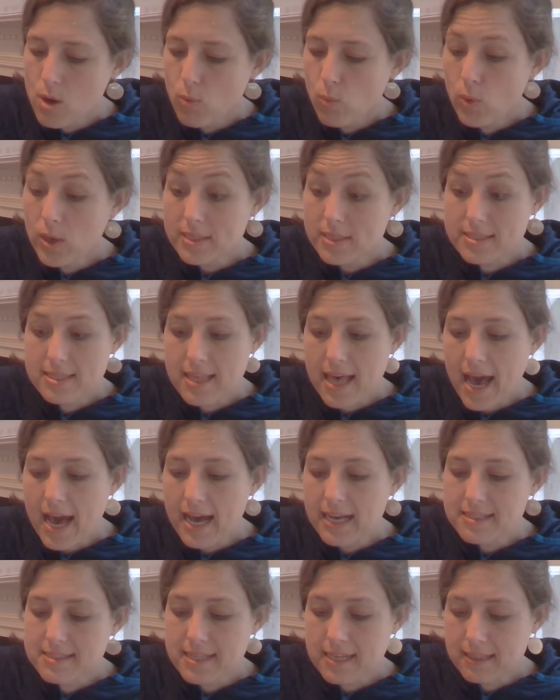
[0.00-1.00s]
What's
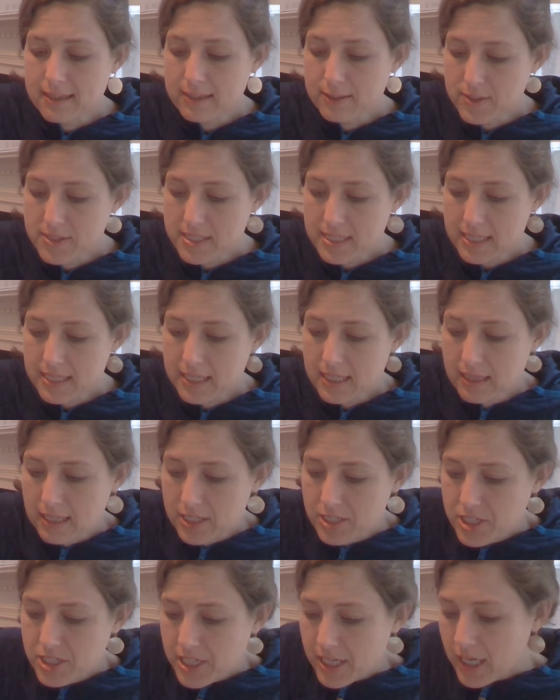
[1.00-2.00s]
that? Said Lucy,
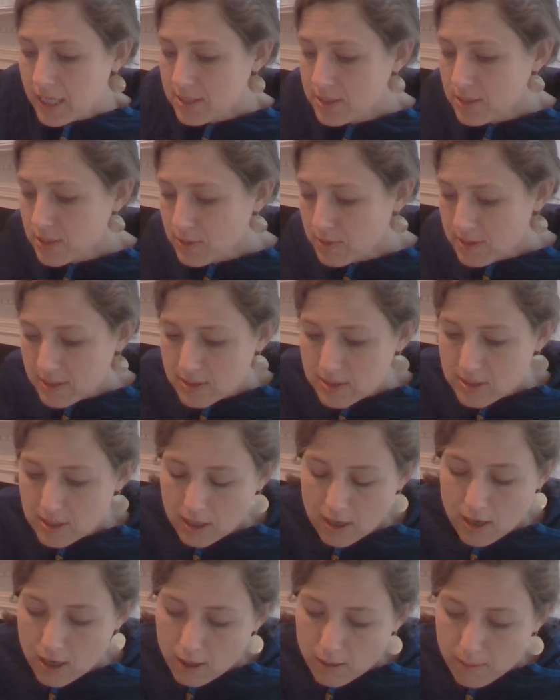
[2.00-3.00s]
clutching Susan's
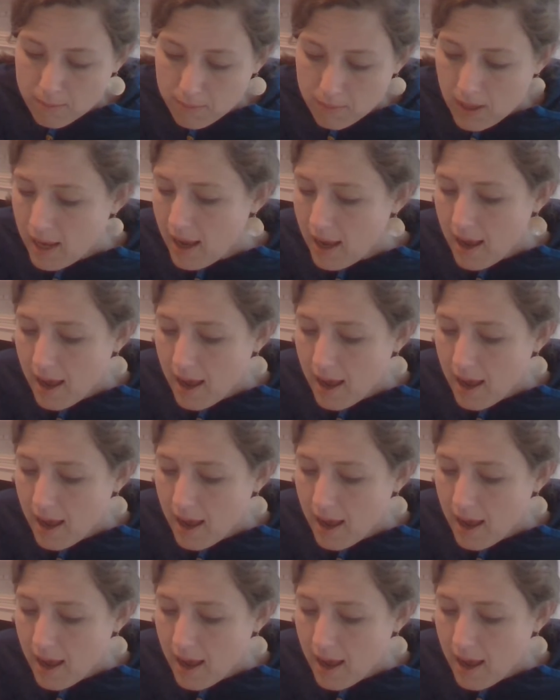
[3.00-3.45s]
arm.